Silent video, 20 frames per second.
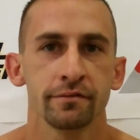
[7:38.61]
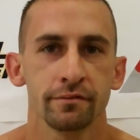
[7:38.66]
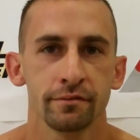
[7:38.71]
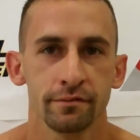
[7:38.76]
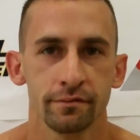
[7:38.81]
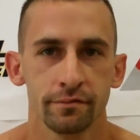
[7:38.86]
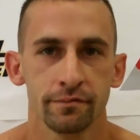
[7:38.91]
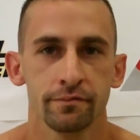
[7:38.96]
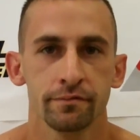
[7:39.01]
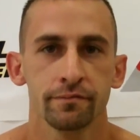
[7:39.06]
All
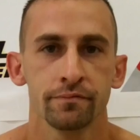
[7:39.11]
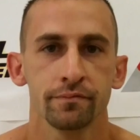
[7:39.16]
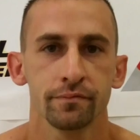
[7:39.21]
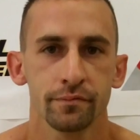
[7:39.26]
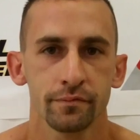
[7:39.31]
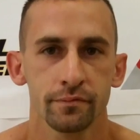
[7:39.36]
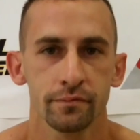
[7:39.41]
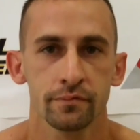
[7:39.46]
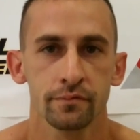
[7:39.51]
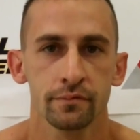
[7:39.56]
right.
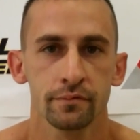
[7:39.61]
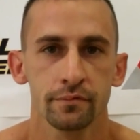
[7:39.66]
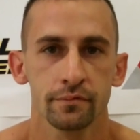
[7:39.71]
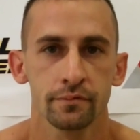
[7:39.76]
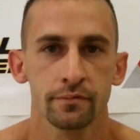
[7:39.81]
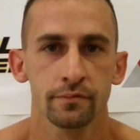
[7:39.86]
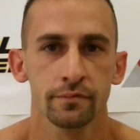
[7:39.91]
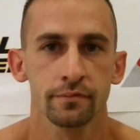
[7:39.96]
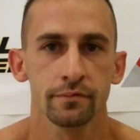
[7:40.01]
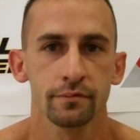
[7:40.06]
And you've
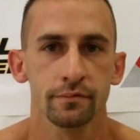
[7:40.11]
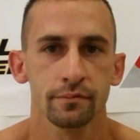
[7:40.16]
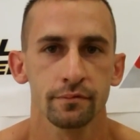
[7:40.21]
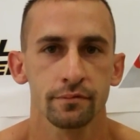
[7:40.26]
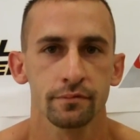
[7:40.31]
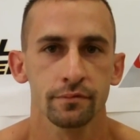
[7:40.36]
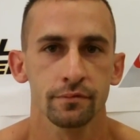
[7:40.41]
had?